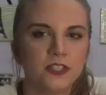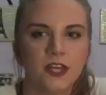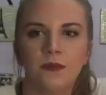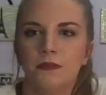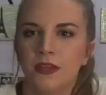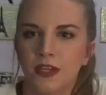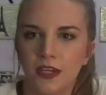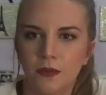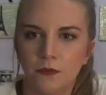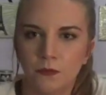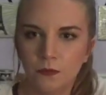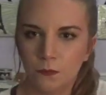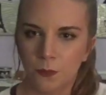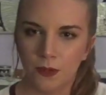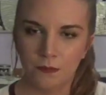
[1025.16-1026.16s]
time that I
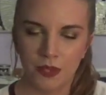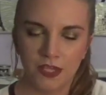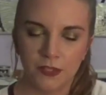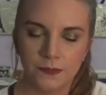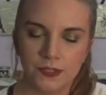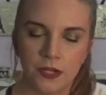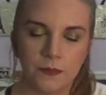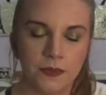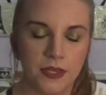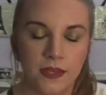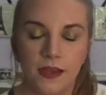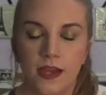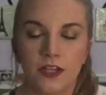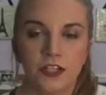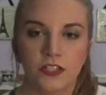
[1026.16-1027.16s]
went makeup
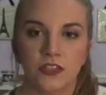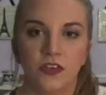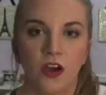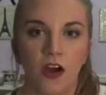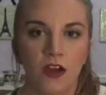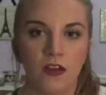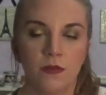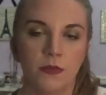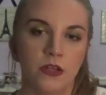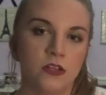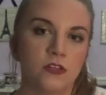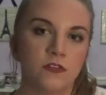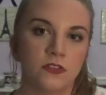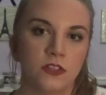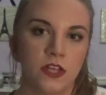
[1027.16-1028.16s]
shopping, I just got a
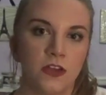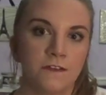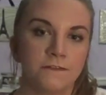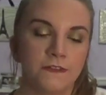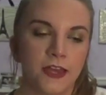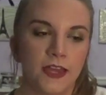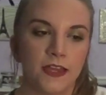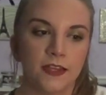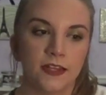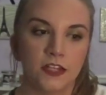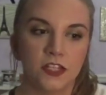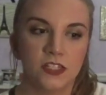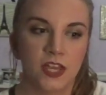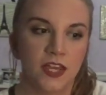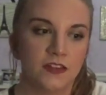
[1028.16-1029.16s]
bunch of stuff and I
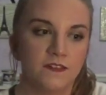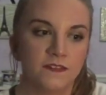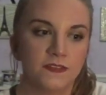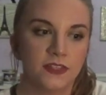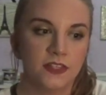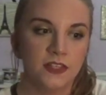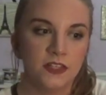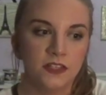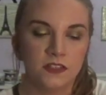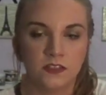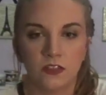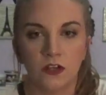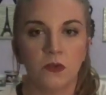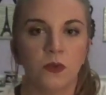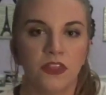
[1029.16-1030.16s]
just kind of
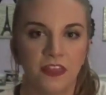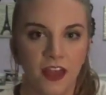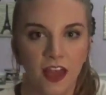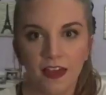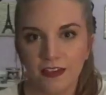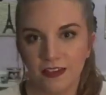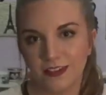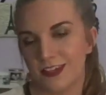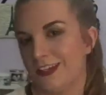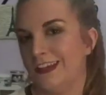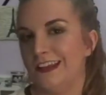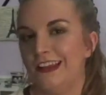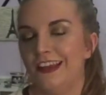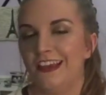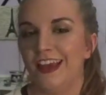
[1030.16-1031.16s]
stuck with that because I
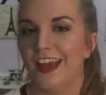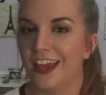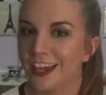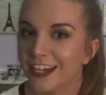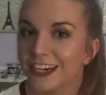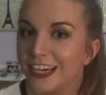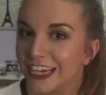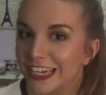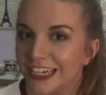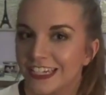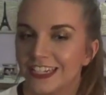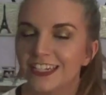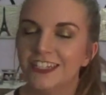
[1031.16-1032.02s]
didn't like hate it.